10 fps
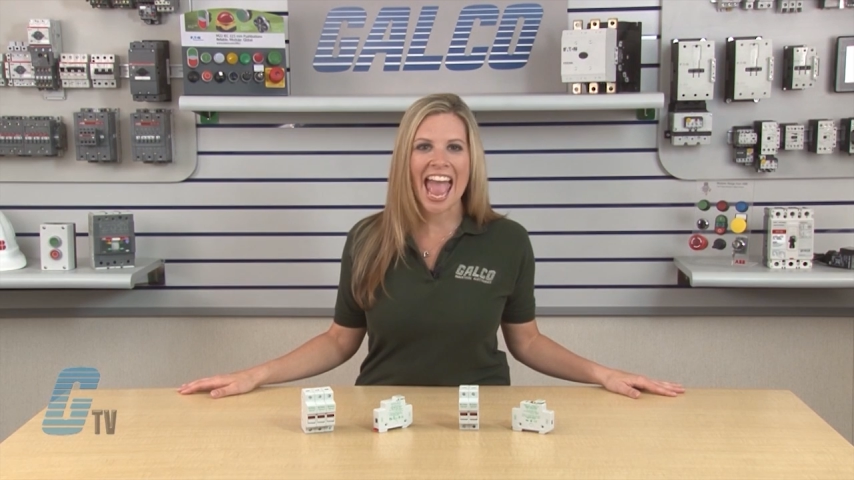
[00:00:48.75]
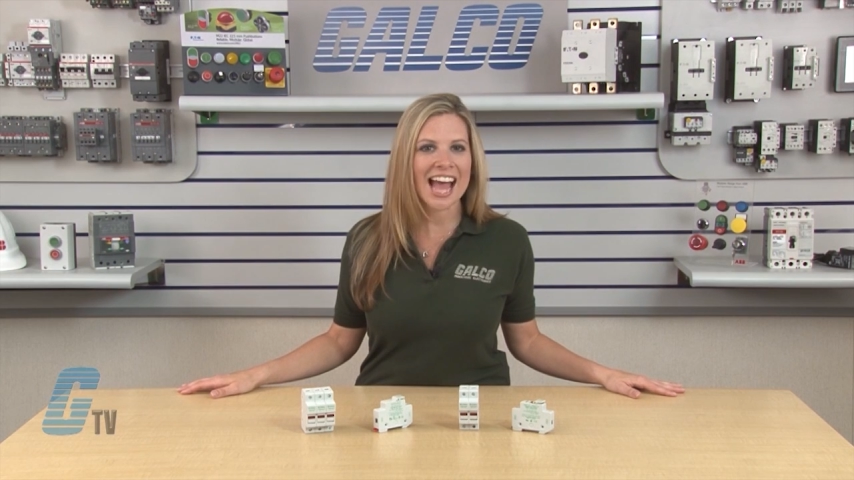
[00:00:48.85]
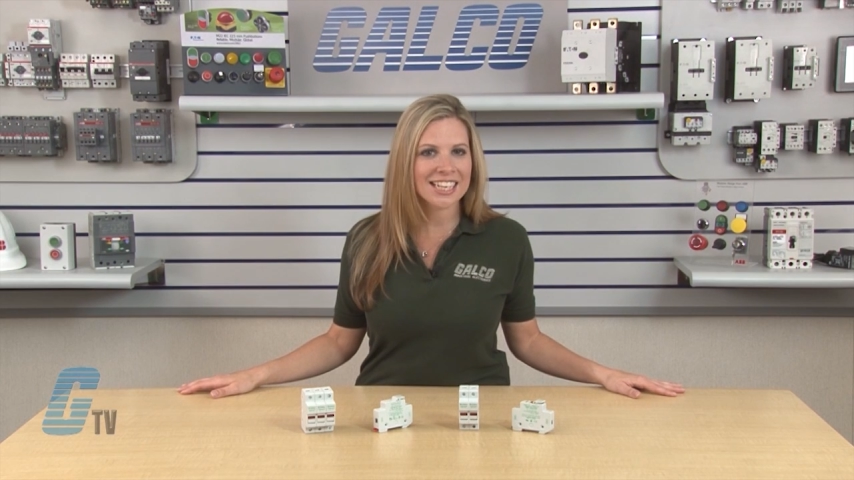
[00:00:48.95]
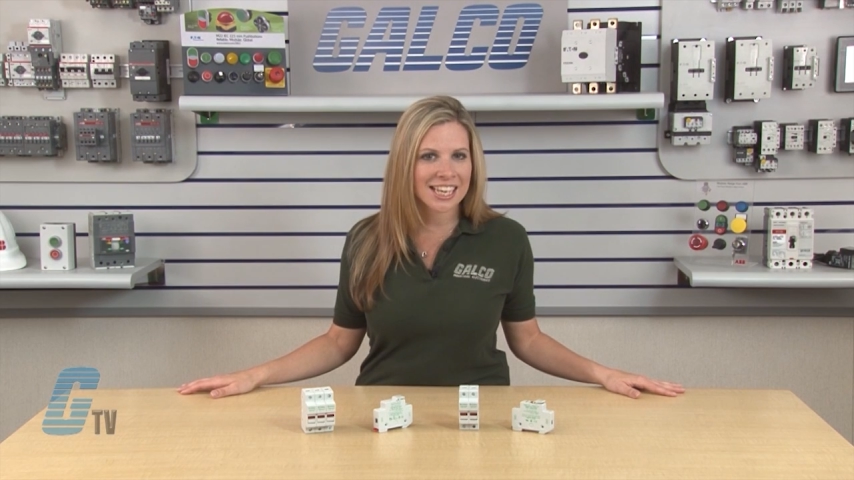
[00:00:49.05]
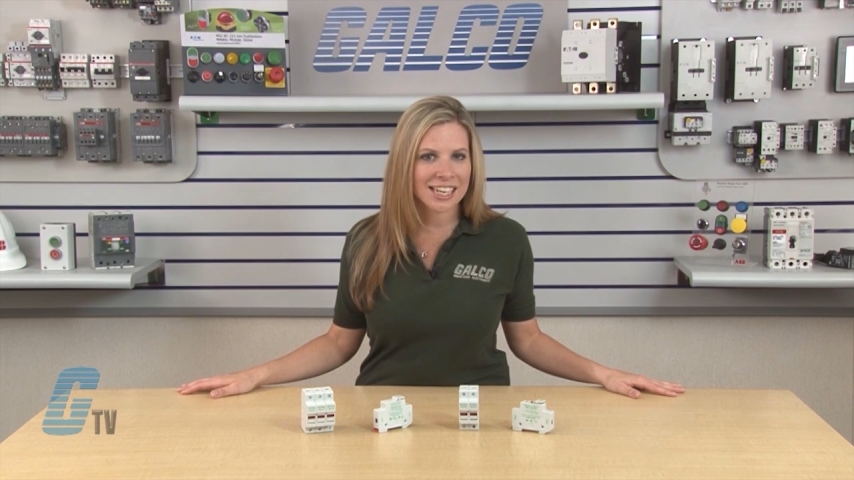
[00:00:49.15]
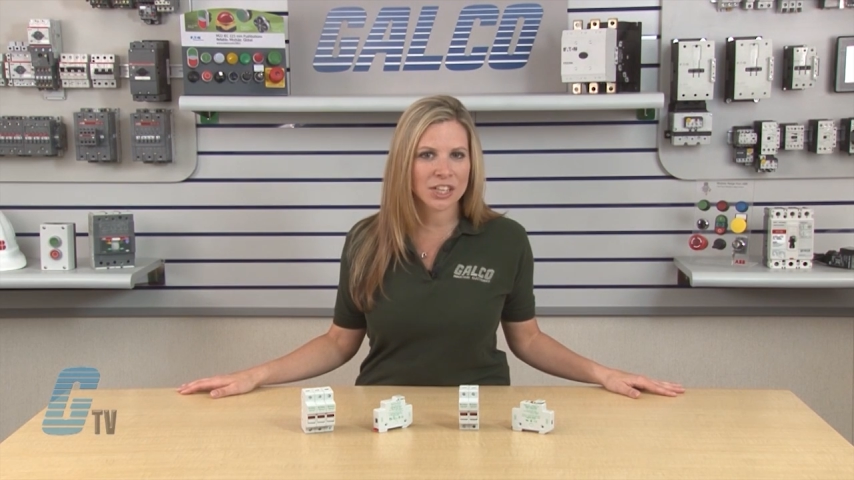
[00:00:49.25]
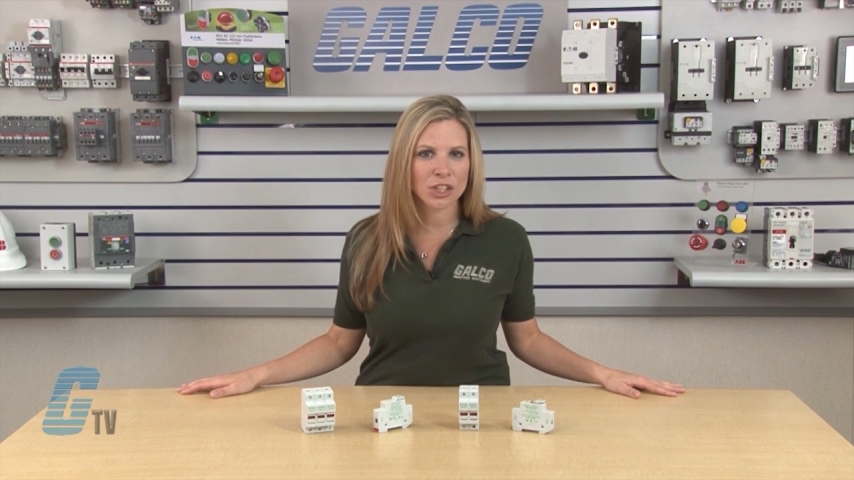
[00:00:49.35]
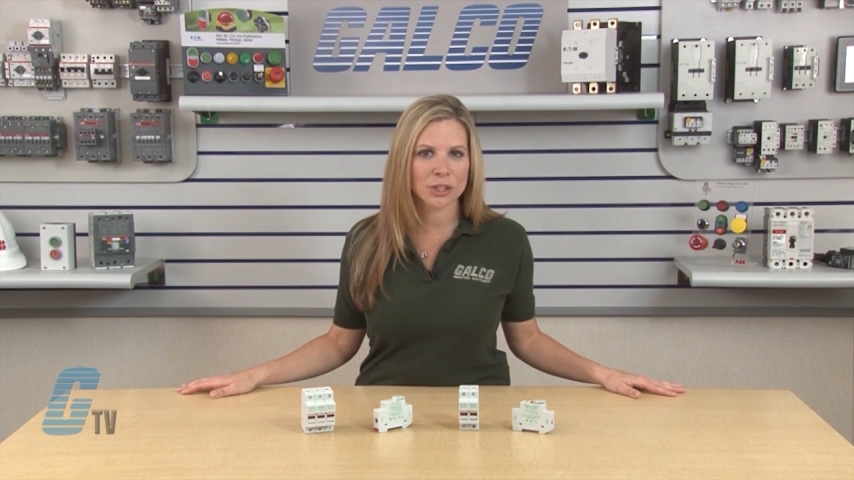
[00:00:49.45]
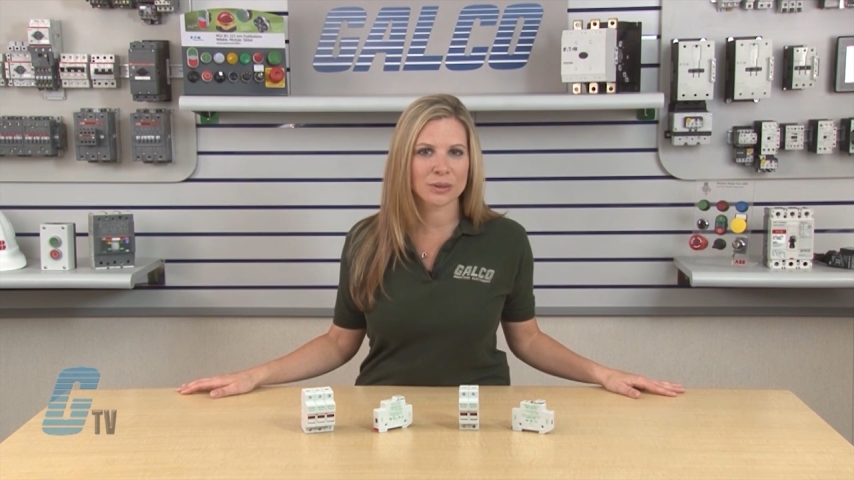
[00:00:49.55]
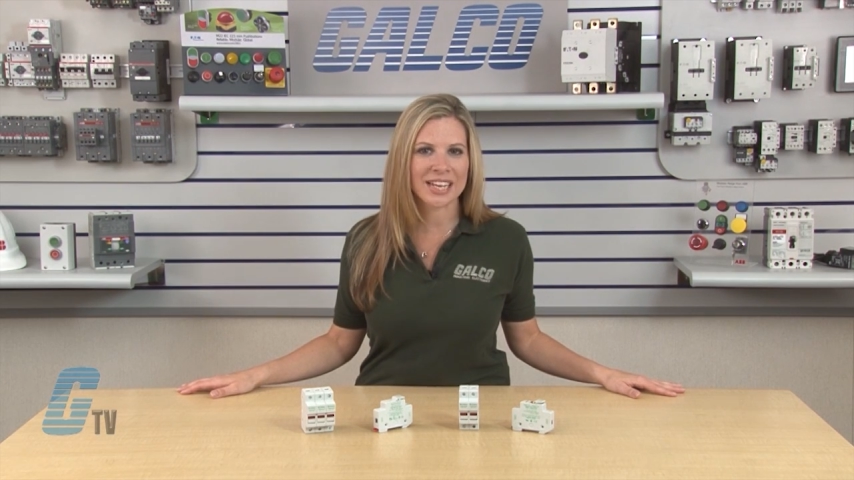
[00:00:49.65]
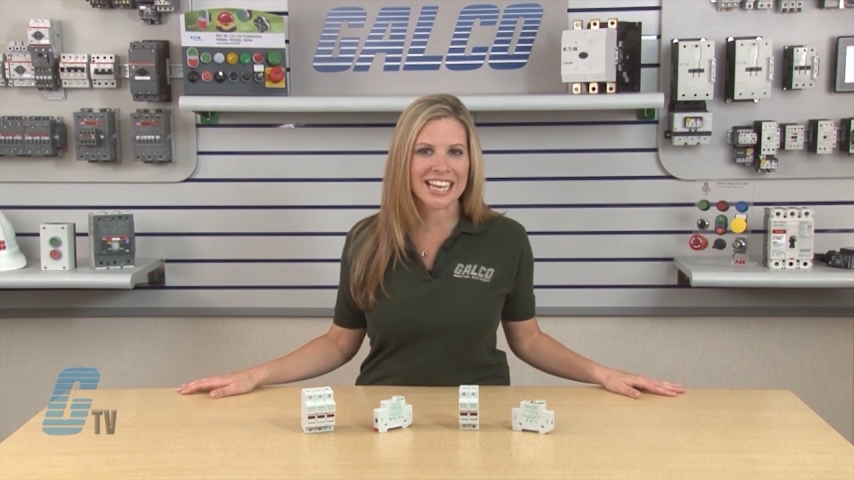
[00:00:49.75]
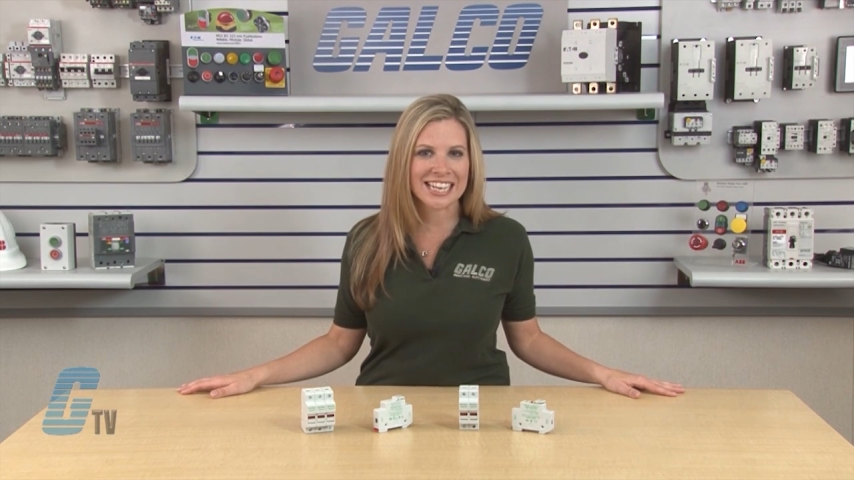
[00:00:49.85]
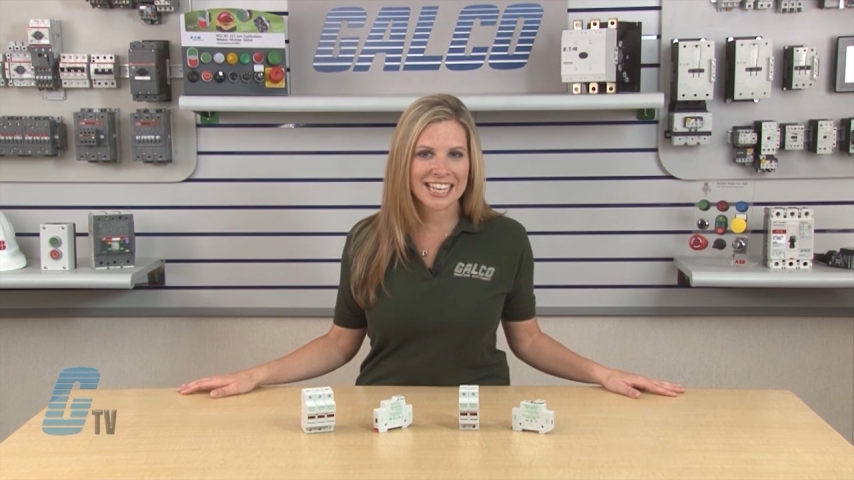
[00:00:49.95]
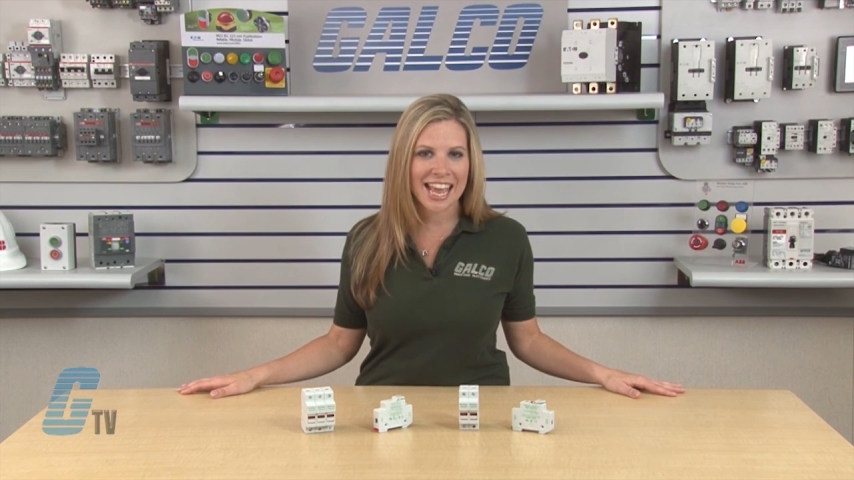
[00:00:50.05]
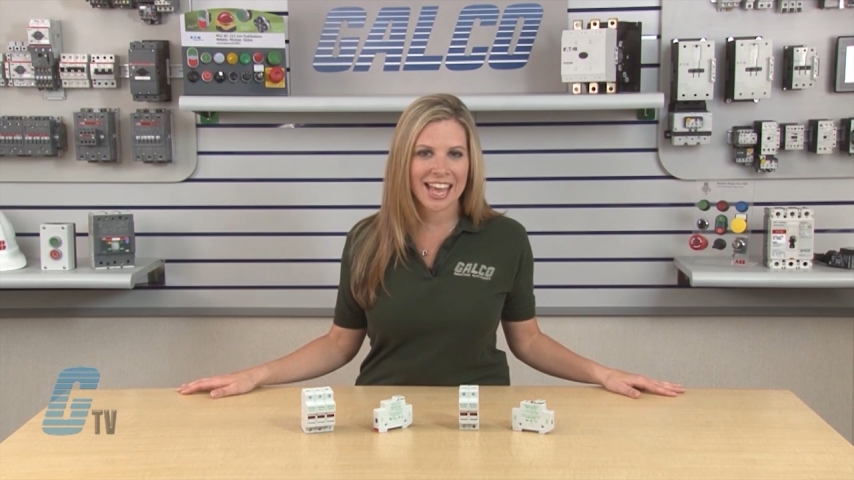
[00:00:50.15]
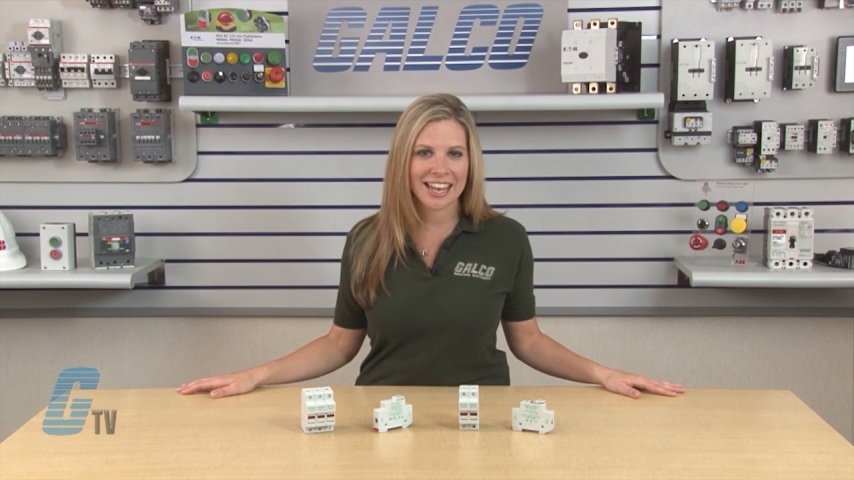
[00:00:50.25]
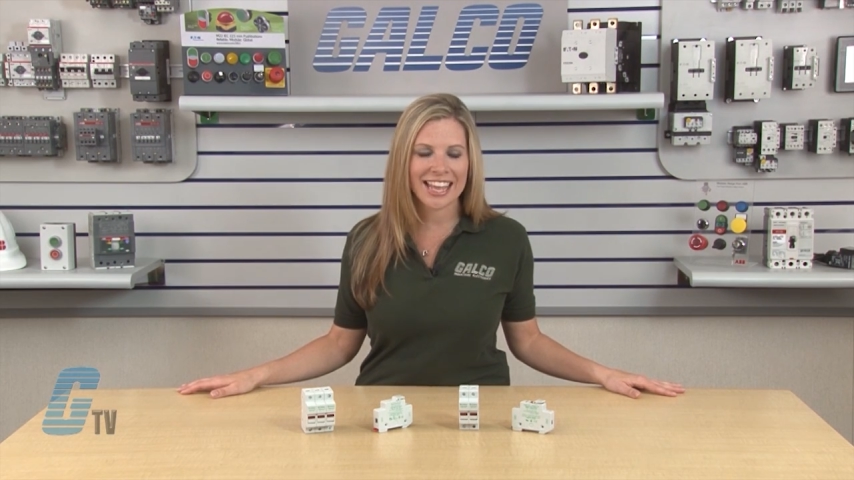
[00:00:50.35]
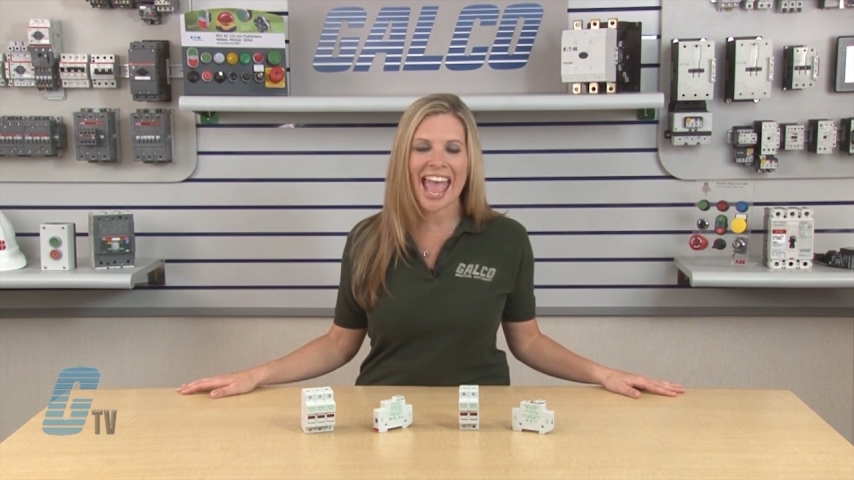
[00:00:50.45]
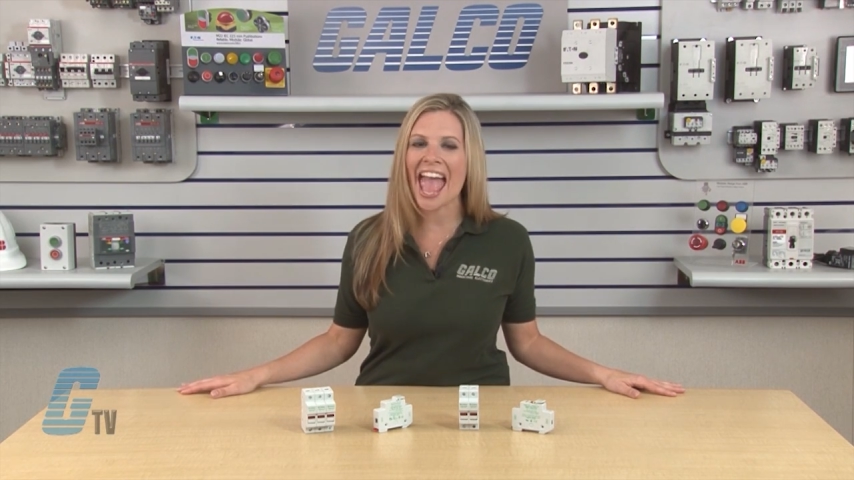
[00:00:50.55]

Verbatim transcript: and can include indicating